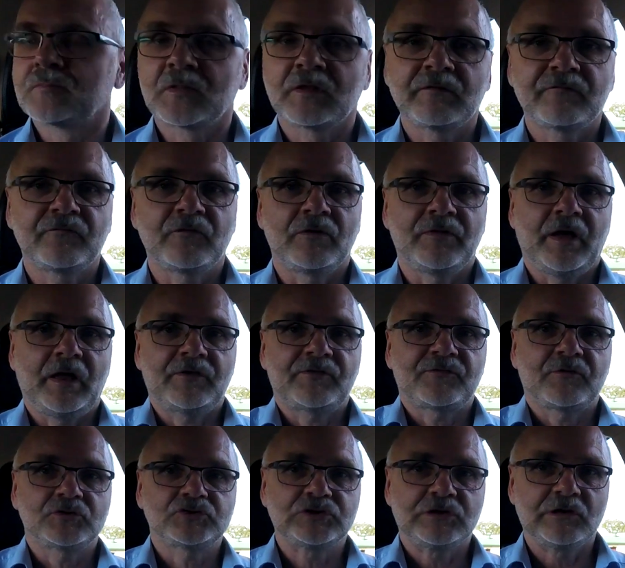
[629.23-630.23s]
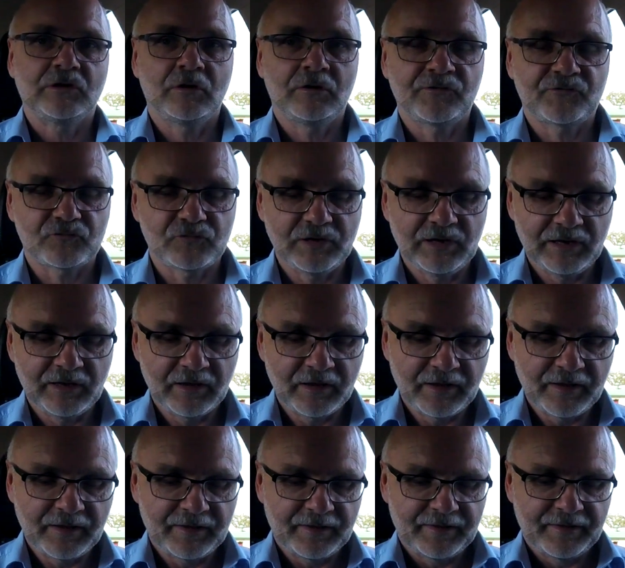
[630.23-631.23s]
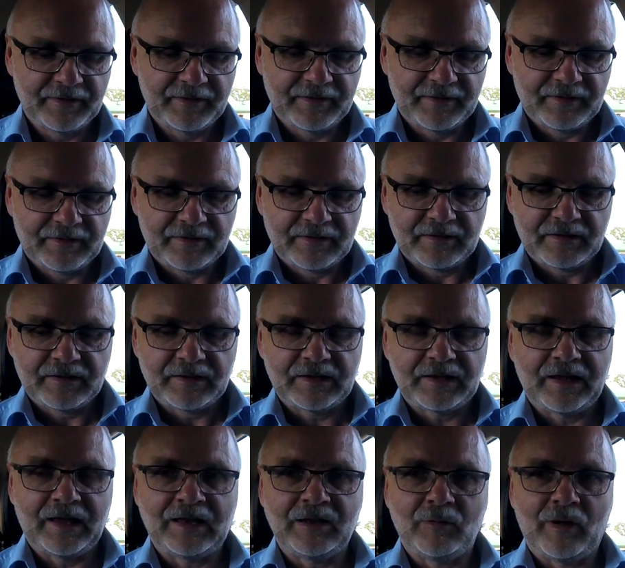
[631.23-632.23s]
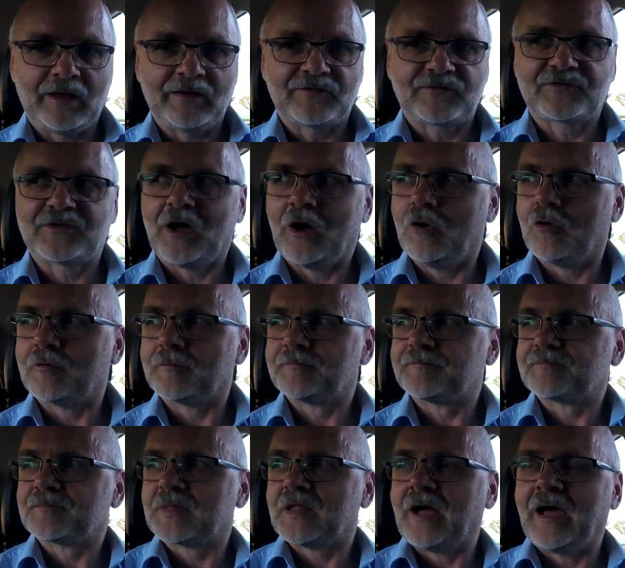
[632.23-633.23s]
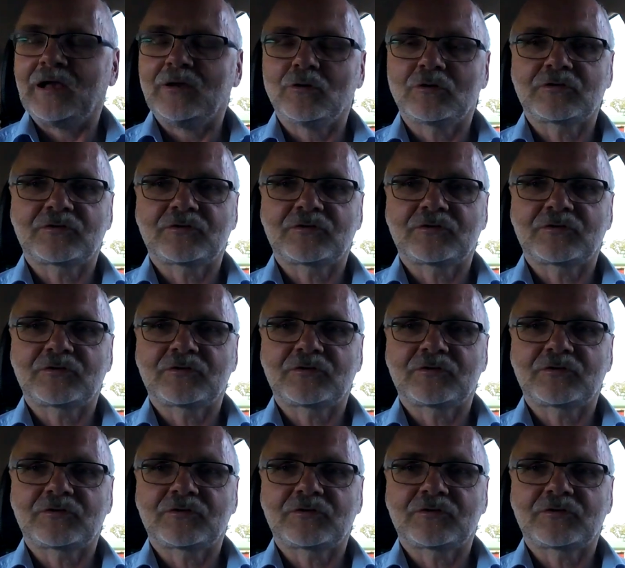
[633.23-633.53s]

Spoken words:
for that, so she learns really. Anyway, so I